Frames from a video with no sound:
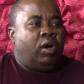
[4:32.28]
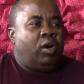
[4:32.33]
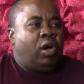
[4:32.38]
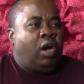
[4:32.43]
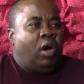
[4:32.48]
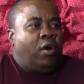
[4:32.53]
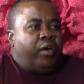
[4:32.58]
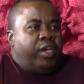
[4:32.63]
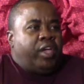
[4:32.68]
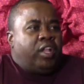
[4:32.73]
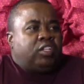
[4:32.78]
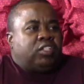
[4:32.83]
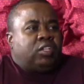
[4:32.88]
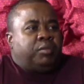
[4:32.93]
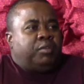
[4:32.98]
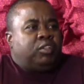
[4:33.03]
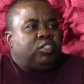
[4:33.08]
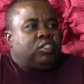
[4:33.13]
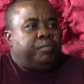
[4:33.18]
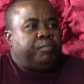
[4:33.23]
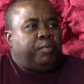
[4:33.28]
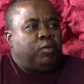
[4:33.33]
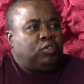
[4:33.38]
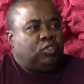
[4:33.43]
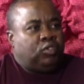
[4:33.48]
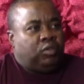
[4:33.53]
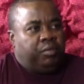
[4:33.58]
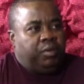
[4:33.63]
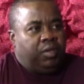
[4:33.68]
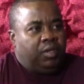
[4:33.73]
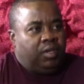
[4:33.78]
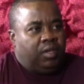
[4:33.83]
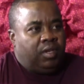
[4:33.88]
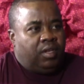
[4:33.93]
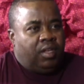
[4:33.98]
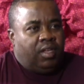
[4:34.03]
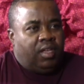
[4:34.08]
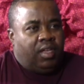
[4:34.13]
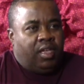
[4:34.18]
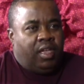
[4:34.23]
how else am I supposed to be?
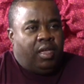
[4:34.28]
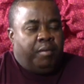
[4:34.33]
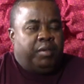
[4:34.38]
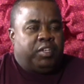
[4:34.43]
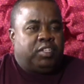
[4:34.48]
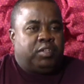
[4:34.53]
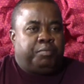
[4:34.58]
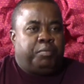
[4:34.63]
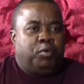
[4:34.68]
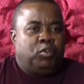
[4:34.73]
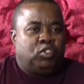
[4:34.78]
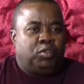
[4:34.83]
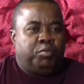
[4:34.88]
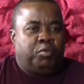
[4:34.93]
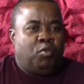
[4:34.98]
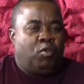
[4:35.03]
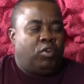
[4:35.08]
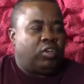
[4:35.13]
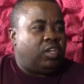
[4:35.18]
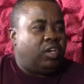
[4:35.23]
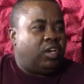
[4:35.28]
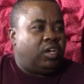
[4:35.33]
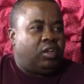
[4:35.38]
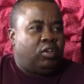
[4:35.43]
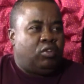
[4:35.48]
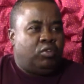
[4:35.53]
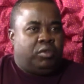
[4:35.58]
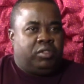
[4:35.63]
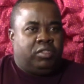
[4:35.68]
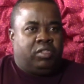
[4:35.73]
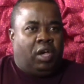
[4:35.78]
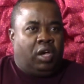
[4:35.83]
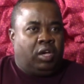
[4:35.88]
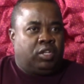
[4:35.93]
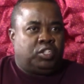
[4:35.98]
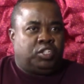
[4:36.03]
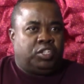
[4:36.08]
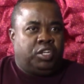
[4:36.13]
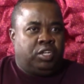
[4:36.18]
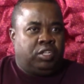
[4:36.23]
Am I supposed to be walking around with dark
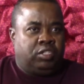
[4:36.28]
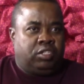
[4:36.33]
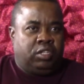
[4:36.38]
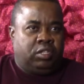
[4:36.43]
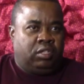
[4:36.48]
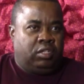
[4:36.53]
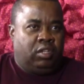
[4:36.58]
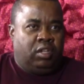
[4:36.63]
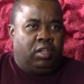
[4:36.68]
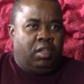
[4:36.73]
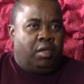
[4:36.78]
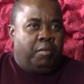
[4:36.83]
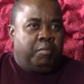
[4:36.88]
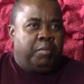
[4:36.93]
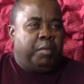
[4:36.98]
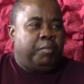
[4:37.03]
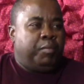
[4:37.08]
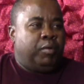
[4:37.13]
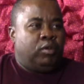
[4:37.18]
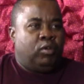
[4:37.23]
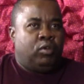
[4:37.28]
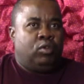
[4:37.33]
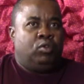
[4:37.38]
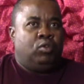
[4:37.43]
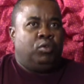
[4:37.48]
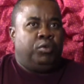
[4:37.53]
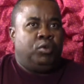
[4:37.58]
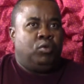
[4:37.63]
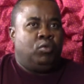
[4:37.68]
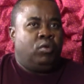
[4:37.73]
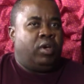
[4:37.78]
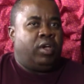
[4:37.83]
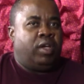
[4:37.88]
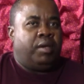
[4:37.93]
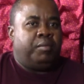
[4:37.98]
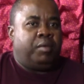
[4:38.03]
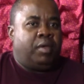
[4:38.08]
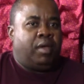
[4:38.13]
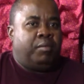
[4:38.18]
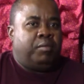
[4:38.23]
shades and people not knowing who I
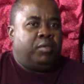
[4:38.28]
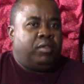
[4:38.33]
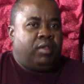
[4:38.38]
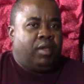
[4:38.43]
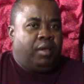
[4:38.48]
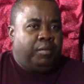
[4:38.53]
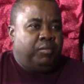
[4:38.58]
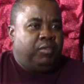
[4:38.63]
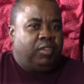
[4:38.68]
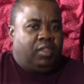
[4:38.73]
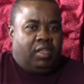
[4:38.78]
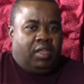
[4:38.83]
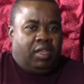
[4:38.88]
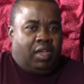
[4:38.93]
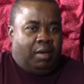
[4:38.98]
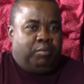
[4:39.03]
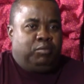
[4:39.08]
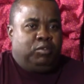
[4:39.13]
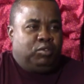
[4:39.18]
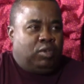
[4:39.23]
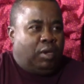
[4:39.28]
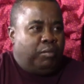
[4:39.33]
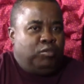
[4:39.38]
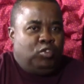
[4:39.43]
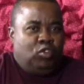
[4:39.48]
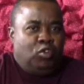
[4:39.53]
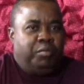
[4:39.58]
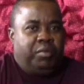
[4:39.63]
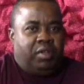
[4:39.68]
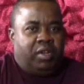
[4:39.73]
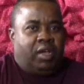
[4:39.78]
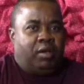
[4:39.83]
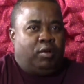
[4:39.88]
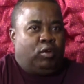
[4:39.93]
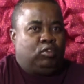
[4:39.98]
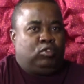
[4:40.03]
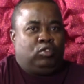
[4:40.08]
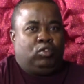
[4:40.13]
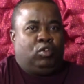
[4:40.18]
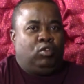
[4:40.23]
am? I'm human. I
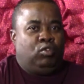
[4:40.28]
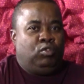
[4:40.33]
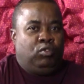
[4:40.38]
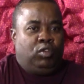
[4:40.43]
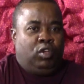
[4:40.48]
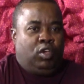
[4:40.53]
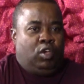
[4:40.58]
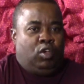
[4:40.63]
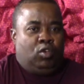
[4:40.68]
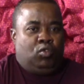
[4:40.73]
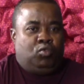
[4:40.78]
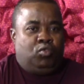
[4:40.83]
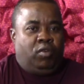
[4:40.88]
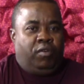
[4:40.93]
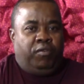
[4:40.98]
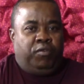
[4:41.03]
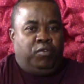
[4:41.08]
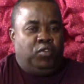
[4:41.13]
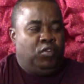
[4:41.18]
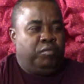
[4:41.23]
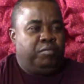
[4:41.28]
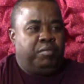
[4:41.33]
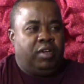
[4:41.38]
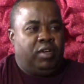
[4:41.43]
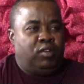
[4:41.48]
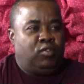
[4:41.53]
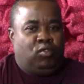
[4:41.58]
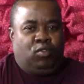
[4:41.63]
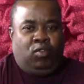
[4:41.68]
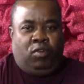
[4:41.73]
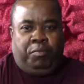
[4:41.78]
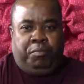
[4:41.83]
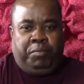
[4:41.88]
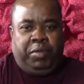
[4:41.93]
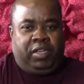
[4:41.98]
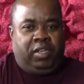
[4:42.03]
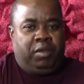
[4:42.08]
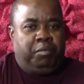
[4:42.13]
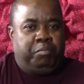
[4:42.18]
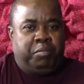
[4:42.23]
also go to a Vuruman or
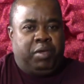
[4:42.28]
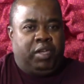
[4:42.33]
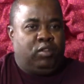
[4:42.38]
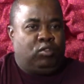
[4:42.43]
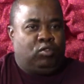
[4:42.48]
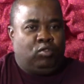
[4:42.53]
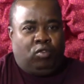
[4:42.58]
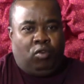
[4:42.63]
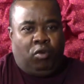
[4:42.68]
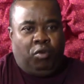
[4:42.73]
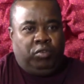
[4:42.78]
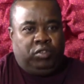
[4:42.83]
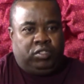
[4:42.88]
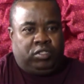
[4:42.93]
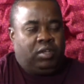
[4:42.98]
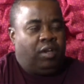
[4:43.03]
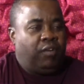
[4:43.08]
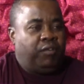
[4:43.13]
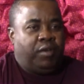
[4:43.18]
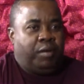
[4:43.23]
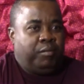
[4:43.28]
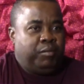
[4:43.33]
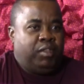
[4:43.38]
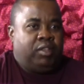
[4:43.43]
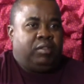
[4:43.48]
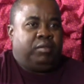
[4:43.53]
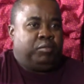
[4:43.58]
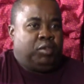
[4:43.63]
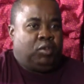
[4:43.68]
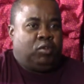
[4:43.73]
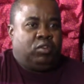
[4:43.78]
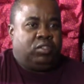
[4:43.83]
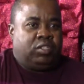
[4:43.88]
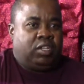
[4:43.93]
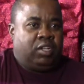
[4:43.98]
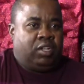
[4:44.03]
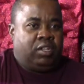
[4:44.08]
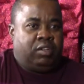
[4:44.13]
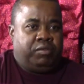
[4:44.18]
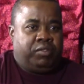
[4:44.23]
Pick and Pay to go stuff. Because
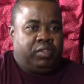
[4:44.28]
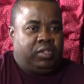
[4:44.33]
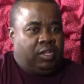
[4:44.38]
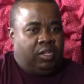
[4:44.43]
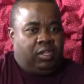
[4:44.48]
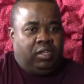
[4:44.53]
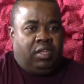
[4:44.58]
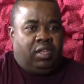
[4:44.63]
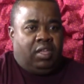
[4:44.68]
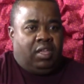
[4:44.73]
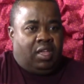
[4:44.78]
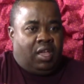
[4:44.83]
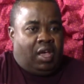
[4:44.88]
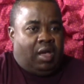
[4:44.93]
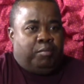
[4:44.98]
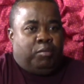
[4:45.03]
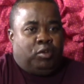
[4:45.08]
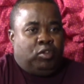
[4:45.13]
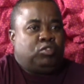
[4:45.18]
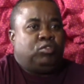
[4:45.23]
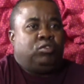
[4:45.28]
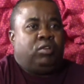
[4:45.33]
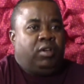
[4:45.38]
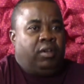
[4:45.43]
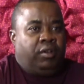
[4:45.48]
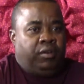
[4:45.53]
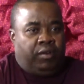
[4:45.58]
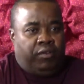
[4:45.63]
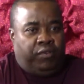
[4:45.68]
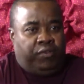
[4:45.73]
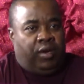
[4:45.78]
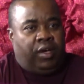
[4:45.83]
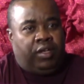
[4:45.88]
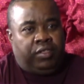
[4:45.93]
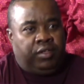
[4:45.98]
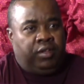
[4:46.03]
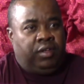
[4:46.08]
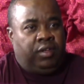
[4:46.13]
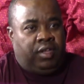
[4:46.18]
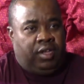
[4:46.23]
at the end of the day, I'm also a
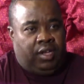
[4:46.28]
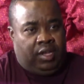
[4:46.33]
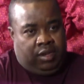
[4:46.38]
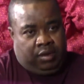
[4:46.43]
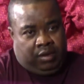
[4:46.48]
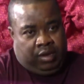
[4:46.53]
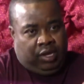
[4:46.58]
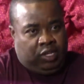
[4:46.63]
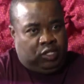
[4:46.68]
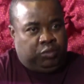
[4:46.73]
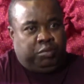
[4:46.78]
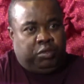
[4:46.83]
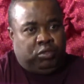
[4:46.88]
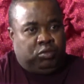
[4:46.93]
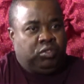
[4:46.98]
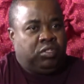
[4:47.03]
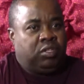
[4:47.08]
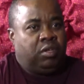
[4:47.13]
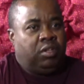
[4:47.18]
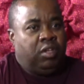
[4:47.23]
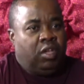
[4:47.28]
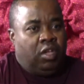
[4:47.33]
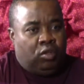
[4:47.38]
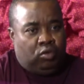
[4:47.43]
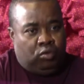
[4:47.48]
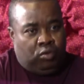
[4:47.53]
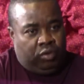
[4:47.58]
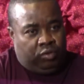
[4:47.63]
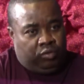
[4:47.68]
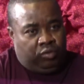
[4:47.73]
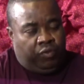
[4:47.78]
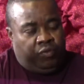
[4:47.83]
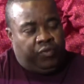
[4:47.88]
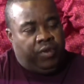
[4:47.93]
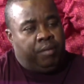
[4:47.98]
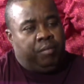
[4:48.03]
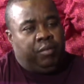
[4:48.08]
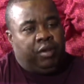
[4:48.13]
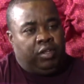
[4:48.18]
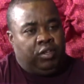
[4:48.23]
father and a husband to a
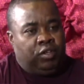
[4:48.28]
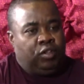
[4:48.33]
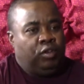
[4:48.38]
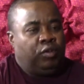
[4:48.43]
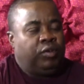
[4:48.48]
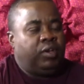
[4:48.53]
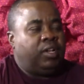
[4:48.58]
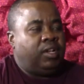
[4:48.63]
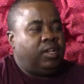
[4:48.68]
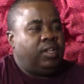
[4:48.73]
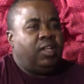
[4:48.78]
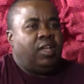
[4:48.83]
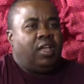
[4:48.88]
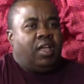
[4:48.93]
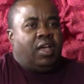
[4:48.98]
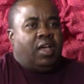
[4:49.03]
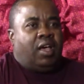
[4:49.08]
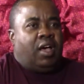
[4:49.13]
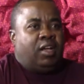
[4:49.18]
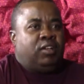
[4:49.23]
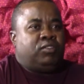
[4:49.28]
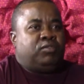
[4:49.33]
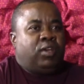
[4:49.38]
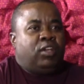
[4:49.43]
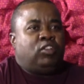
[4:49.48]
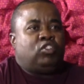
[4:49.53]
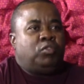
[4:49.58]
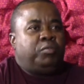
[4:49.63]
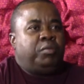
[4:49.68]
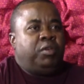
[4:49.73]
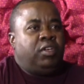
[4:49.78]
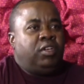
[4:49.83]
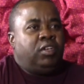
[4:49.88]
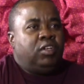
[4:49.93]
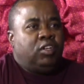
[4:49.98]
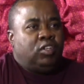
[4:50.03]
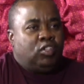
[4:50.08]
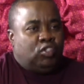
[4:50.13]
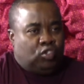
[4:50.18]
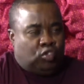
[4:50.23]
family, and I try to be
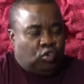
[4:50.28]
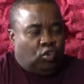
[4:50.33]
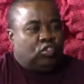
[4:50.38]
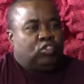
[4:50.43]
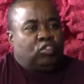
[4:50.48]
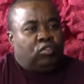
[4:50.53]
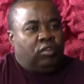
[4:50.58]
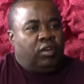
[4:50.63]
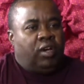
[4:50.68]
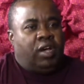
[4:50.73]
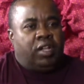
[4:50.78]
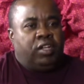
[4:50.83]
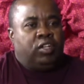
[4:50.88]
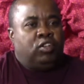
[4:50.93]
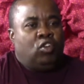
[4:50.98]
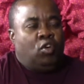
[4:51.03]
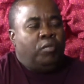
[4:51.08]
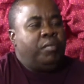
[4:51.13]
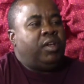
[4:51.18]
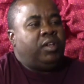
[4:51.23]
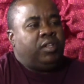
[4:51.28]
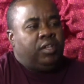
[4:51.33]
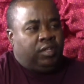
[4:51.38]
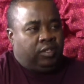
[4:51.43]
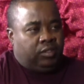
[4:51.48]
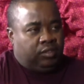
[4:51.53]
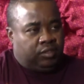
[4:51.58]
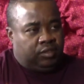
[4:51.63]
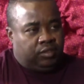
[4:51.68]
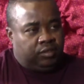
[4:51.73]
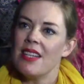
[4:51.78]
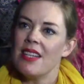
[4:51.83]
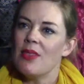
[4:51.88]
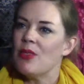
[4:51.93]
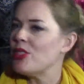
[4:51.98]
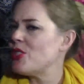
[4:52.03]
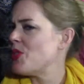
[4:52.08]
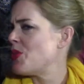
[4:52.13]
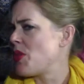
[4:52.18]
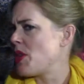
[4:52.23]
George Lungani, nobody else.
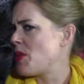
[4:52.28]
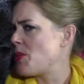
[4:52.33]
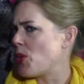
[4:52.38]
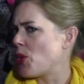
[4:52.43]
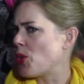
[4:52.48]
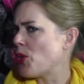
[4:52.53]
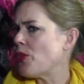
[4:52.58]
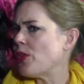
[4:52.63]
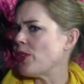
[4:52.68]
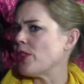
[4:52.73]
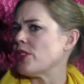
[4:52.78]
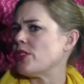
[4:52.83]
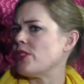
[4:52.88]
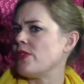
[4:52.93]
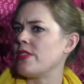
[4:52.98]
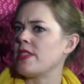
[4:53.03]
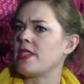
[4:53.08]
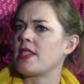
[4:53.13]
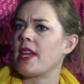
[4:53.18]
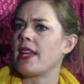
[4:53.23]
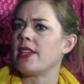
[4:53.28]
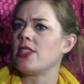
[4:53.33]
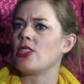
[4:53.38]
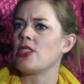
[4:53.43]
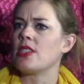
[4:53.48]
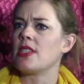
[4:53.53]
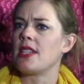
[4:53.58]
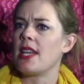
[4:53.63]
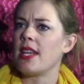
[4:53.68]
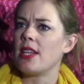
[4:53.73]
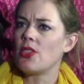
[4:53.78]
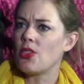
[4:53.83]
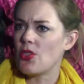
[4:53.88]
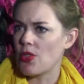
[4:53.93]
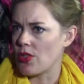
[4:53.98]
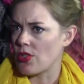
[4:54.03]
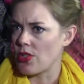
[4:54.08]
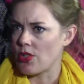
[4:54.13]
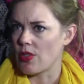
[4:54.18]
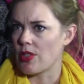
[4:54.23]
Which is really beautiful that you've decided to stay
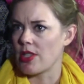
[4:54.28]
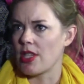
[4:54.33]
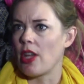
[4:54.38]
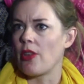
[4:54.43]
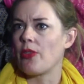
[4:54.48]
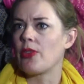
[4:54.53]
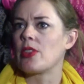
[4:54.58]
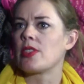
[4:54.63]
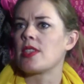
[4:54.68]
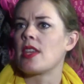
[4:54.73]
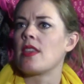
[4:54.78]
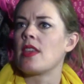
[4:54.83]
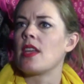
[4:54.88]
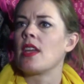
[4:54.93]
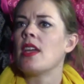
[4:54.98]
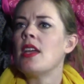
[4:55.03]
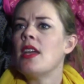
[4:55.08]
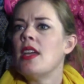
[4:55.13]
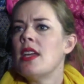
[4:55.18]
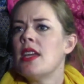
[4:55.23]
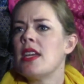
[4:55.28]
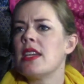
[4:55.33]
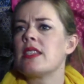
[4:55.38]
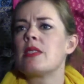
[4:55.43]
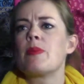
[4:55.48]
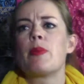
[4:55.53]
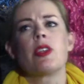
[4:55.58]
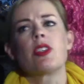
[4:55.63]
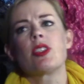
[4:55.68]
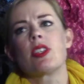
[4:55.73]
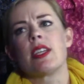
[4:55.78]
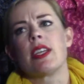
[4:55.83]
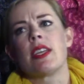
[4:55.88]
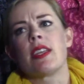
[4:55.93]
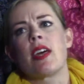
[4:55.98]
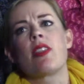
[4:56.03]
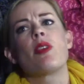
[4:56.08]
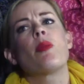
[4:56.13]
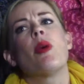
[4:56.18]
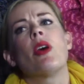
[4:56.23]
true to yourself, because I think, especially in
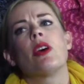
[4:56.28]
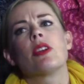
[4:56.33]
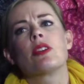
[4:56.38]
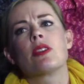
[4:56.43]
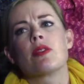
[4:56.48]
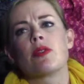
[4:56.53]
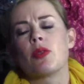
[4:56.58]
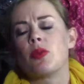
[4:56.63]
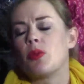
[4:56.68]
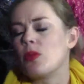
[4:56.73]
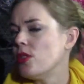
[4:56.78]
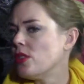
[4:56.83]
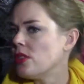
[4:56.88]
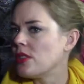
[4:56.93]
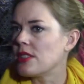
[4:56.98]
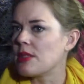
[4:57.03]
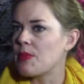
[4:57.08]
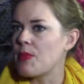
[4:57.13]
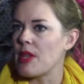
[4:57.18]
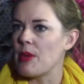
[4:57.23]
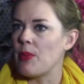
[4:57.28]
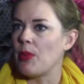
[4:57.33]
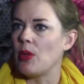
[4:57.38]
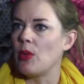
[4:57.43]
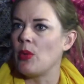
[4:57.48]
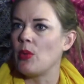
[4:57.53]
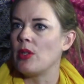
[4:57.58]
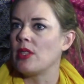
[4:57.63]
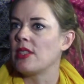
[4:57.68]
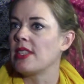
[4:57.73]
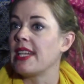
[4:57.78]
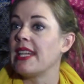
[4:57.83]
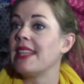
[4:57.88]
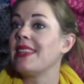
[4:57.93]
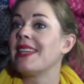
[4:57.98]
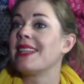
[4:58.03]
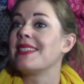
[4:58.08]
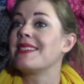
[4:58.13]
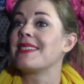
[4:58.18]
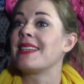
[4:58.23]
other parts of the world, people will get
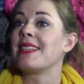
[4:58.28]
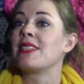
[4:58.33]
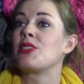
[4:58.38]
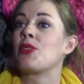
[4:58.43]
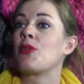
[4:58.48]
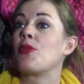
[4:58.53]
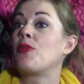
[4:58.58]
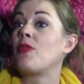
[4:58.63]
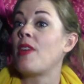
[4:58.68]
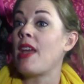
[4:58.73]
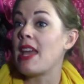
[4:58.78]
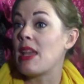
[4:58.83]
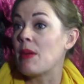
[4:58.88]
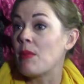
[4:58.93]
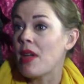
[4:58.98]
that sense of fame,